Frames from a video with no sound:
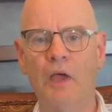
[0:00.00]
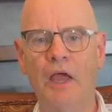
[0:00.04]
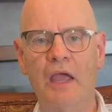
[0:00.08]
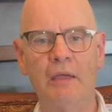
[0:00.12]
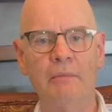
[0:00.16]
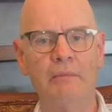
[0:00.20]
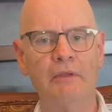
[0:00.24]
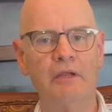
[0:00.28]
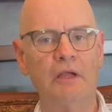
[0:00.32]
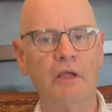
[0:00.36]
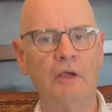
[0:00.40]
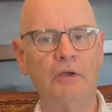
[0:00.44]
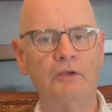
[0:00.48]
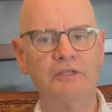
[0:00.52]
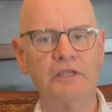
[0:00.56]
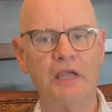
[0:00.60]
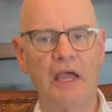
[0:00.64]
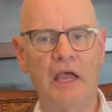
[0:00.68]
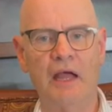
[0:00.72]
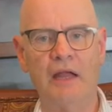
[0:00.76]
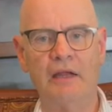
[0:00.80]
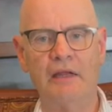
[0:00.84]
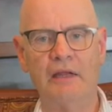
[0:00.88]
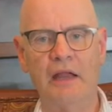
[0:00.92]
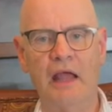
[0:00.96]
Haman goes
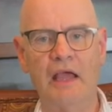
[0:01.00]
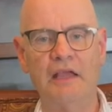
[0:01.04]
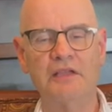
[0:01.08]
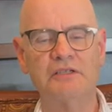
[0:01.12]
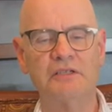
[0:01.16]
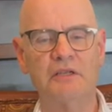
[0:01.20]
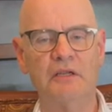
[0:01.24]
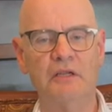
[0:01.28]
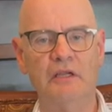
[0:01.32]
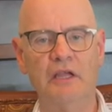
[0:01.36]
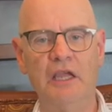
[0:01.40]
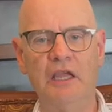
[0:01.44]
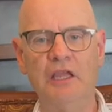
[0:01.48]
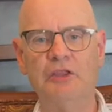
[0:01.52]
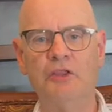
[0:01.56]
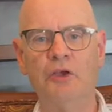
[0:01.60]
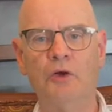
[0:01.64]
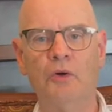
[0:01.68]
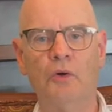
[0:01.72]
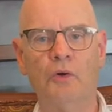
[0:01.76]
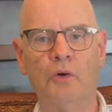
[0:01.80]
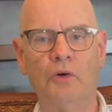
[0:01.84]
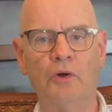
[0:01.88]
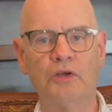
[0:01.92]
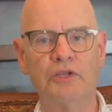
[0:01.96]
out and has to lead the
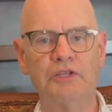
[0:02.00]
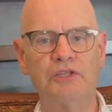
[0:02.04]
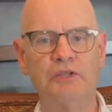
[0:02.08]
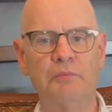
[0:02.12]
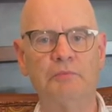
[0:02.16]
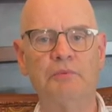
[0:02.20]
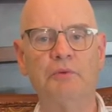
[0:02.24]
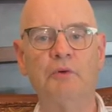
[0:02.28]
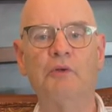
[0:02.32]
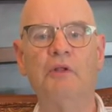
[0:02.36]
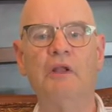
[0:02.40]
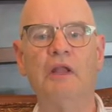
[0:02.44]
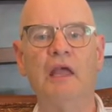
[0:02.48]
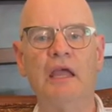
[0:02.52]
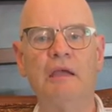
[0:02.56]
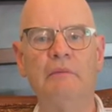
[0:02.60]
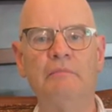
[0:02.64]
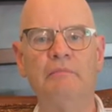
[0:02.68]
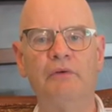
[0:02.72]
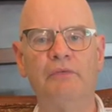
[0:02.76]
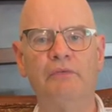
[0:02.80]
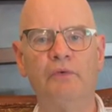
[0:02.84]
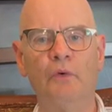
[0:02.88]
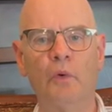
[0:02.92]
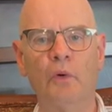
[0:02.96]
horse and proclaim
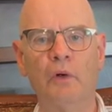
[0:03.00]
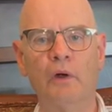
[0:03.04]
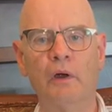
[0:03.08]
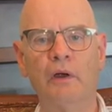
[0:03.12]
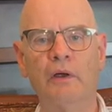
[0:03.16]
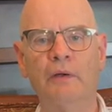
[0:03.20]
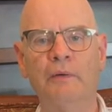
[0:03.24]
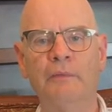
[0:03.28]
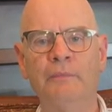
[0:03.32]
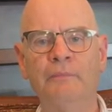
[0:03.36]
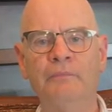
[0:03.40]
before